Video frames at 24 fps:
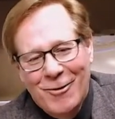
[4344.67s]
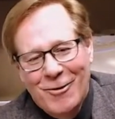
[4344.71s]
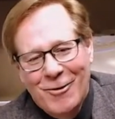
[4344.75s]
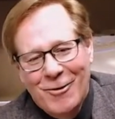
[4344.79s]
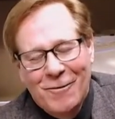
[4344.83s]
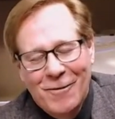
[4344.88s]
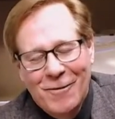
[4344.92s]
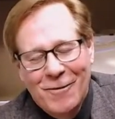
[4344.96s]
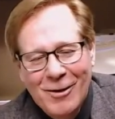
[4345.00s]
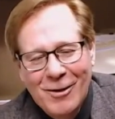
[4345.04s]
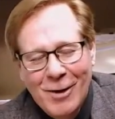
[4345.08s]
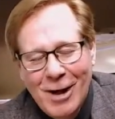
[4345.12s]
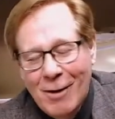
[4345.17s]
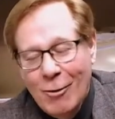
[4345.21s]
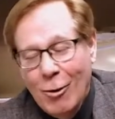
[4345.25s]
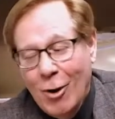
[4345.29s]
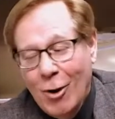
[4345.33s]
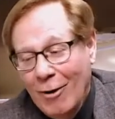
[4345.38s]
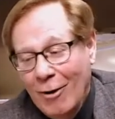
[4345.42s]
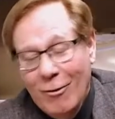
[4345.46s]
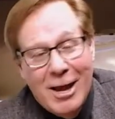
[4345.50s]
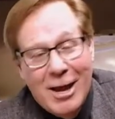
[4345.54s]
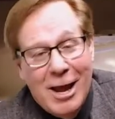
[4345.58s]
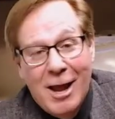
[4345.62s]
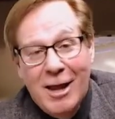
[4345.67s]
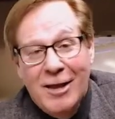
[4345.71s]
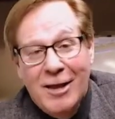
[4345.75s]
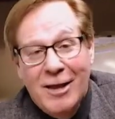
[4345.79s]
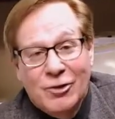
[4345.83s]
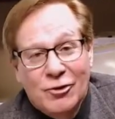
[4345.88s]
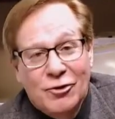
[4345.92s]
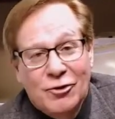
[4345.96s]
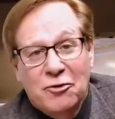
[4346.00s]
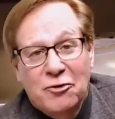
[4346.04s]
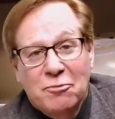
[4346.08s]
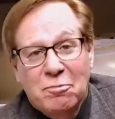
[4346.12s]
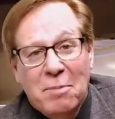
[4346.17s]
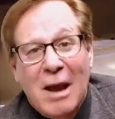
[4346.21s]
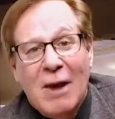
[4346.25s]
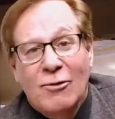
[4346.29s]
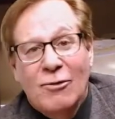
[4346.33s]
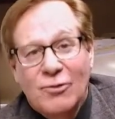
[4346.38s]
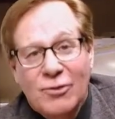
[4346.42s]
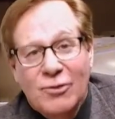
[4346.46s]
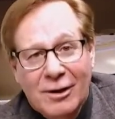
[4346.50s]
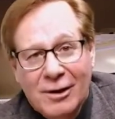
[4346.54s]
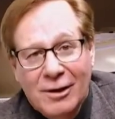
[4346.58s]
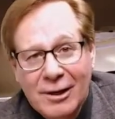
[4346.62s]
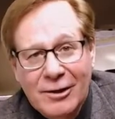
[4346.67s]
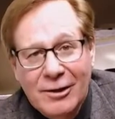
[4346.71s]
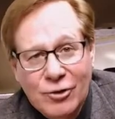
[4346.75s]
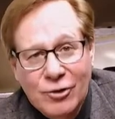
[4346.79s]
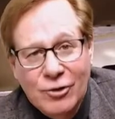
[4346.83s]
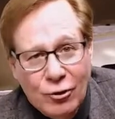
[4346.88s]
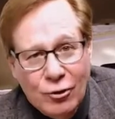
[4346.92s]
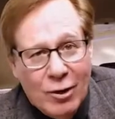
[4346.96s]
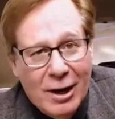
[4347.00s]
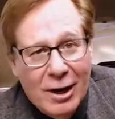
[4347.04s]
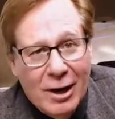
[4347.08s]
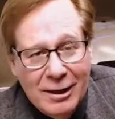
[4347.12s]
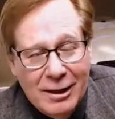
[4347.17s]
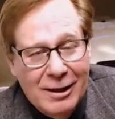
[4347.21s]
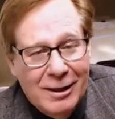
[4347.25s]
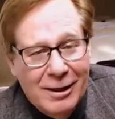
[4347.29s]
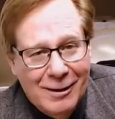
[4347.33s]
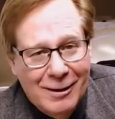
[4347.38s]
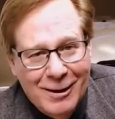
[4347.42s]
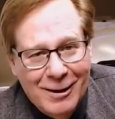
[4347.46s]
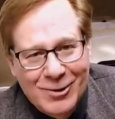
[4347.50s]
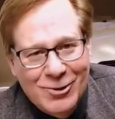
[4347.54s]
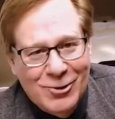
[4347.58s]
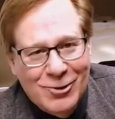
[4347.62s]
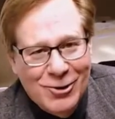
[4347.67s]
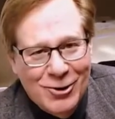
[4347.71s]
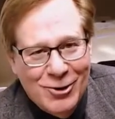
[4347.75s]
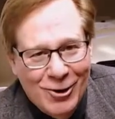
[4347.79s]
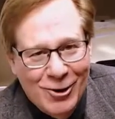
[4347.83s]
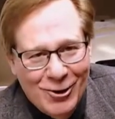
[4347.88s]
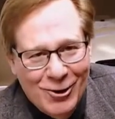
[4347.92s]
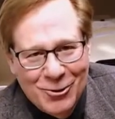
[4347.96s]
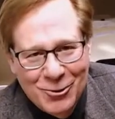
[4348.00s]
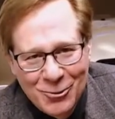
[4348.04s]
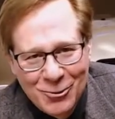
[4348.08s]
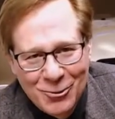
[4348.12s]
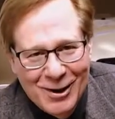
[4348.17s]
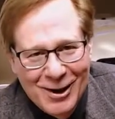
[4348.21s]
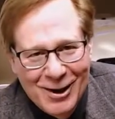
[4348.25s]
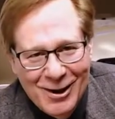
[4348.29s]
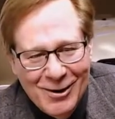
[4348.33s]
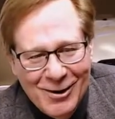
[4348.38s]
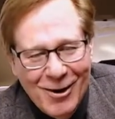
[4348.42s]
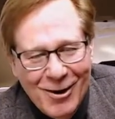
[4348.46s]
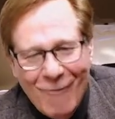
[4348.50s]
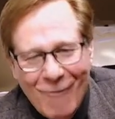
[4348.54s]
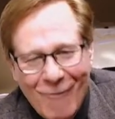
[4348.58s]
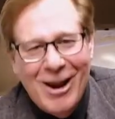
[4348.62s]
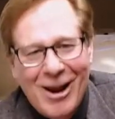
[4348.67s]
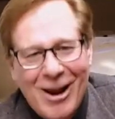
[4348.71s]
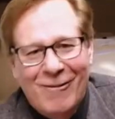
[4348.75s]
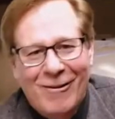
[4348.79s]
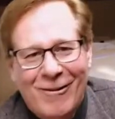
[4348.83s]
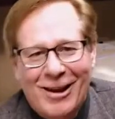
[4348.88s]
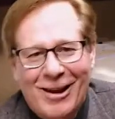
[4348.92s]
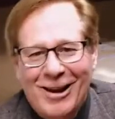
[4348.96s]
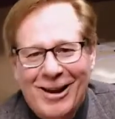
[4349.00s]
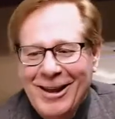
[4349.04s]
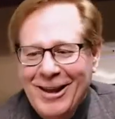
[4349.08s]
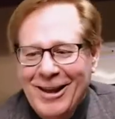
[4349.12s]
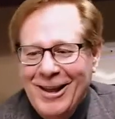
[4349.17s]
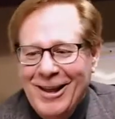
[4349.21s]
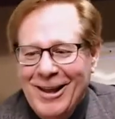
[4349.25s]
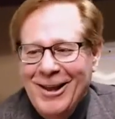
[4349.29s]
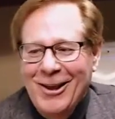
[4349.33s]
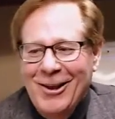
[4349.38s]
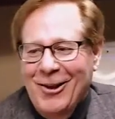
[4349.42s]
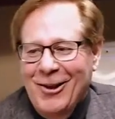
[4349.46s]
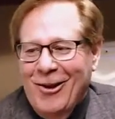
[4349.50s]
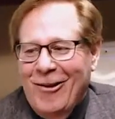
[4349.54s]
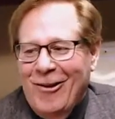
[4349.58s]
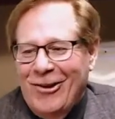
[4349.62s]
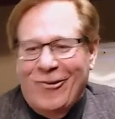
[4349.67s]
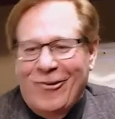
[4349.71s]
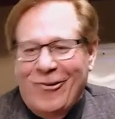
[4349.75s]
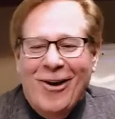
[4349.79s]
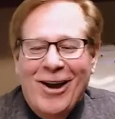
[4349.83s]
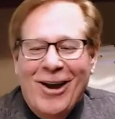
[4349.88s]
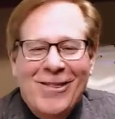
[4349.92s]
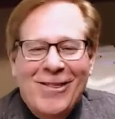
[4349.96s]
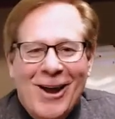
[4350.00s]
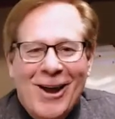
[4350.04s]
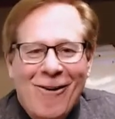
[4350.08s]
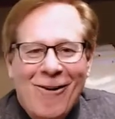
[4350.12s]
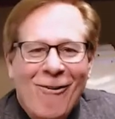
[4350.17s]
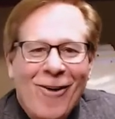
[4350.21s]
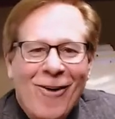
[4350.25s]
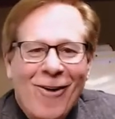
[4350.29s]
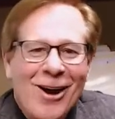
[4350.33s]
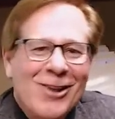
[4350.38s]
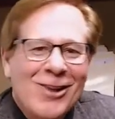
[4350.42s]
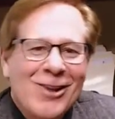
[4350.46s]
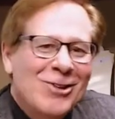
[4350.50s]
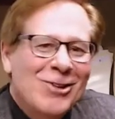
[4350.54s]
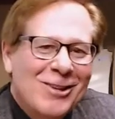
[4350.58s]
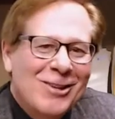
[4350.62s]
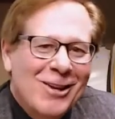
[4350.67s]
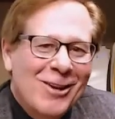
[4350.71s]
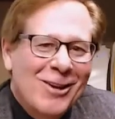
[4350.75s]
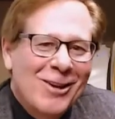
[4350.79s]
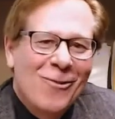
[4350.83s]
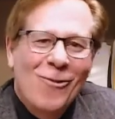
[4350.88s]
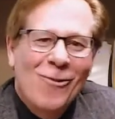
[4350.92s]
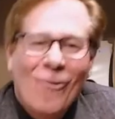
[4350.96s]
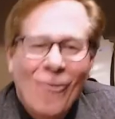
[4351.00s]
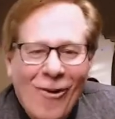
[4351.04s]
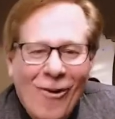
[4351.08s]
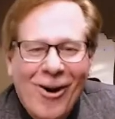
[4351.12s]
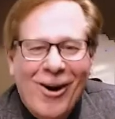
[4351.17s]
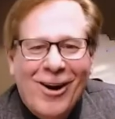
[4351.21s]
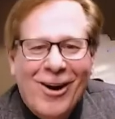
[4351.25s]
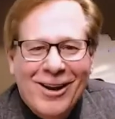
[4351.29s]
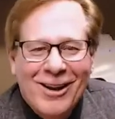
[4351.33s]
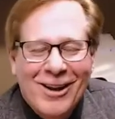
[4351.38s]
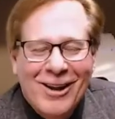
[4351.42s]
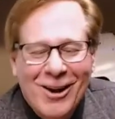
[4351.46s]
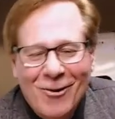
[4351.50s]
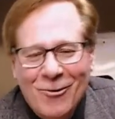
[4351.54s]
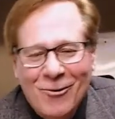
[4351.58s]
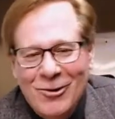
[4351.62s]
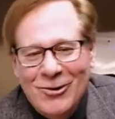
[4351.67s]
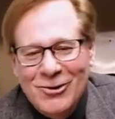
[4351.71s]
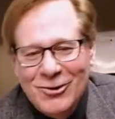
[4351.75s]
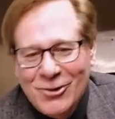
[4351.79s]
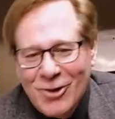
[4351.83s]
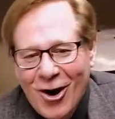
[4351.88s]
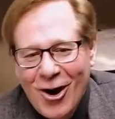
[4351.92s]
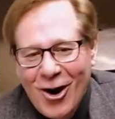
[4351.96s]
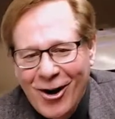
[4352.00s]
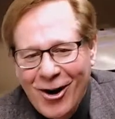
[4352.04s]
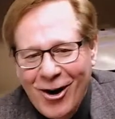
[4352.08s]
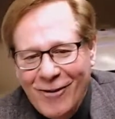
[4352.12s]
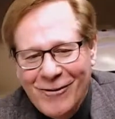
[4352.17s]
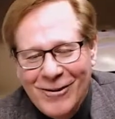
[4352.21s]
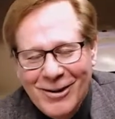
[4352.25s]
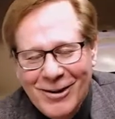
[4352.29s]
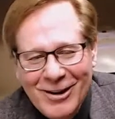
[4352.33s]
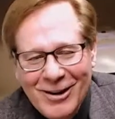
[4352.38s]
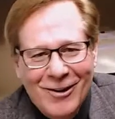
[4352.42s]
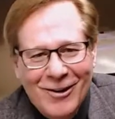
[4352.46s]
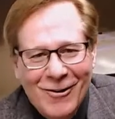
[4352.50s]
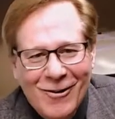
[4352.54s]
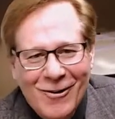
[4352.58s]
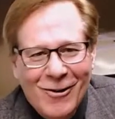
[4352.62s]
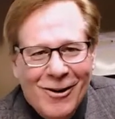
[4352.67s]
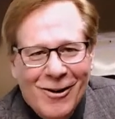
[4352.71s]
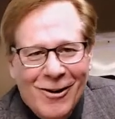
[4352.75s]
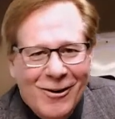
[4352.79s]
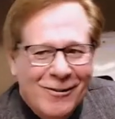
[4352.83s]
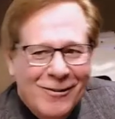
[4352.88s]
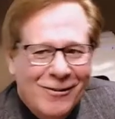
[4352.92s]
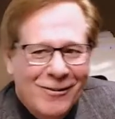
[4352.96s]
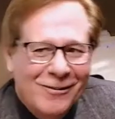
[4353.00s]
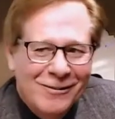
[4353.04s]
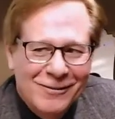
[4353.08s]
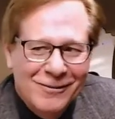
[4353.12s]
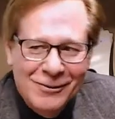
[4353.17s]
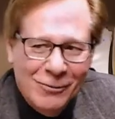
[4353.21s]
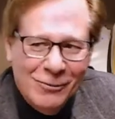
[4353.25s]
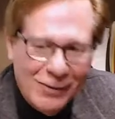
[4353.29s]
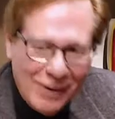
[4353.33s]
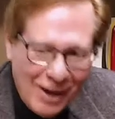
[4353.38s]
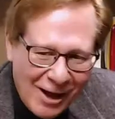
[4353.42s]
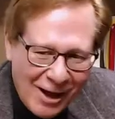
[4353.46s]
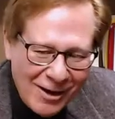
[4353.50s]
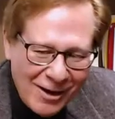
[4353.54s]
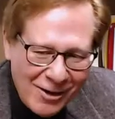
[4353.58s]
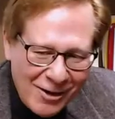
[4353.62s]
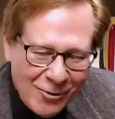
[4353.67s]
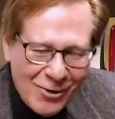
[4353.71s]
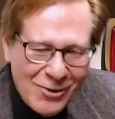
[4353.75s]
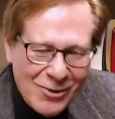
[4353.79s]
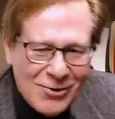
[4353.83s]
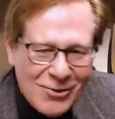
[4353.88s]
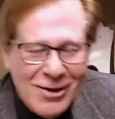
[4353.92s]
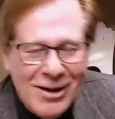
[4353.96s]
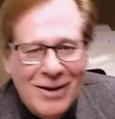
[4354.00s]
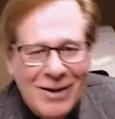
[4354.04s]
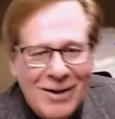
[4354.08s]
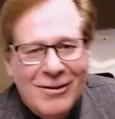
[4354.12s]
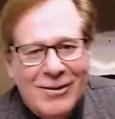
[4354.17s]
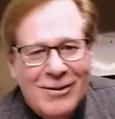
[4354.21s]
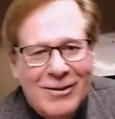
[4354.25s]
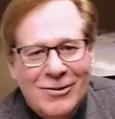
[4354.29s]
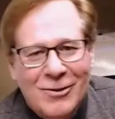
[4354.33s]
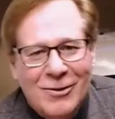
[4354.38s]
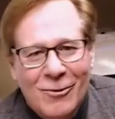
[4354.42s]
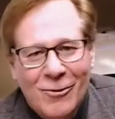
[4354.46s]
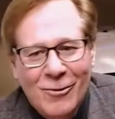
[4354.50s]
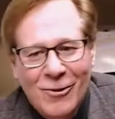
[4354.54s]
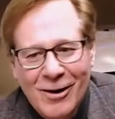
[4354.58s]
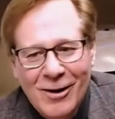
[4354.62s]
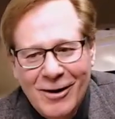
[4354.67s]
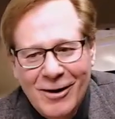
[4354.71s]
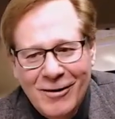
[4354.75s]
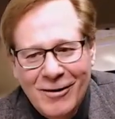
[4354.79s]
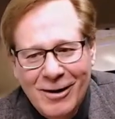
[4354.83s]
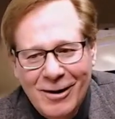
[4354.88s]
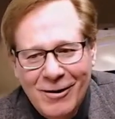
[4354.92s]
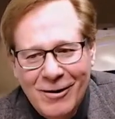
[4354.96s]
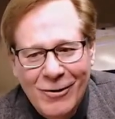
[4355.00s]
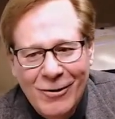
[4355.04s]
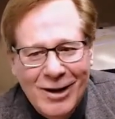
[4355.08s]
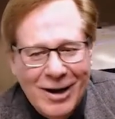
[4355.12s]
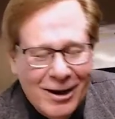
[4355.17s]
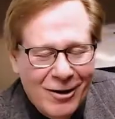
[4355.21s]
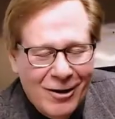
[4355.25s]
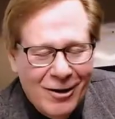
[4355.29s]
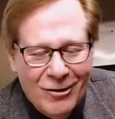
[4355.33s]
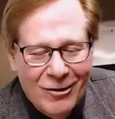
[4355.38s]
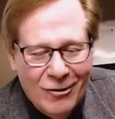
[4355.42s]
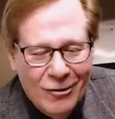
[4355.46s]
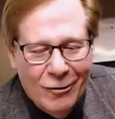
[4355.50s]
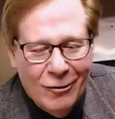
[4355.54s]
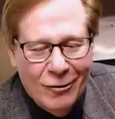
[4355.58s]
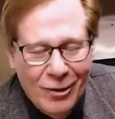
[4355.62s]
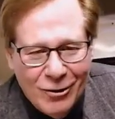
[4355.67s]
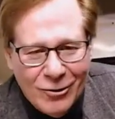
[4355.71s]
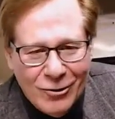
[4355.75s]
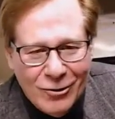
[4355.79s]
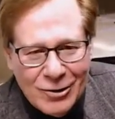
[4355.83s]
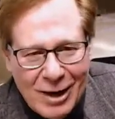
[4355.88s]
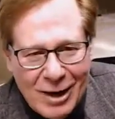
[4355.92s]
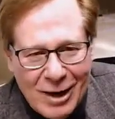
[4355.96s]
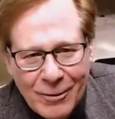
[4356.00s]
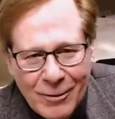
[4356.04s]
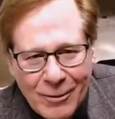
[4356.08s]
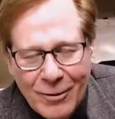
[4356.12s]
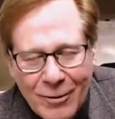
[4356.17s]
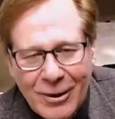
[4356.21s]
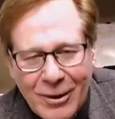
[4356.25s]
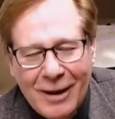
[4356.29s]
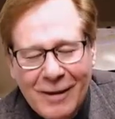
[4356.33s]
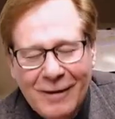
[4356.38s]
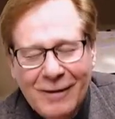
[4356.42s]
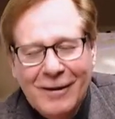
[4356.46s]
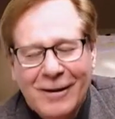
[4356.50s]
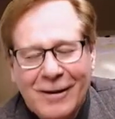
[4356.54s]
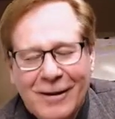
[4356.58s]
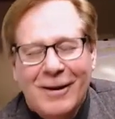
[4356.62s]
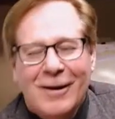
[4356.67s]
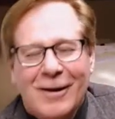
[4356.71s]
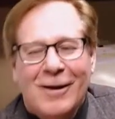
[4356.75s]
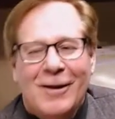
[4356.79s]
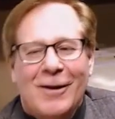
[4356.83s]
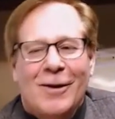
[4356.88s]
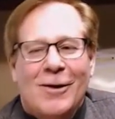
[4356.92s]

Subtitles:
You fail. Okay, is your spouse going to let you try it again next year in 2000? Oh, wait a minute. You already tried that once. It didn't work. We starved, or got into our savings or whatever. We got to go to a real job. Okay.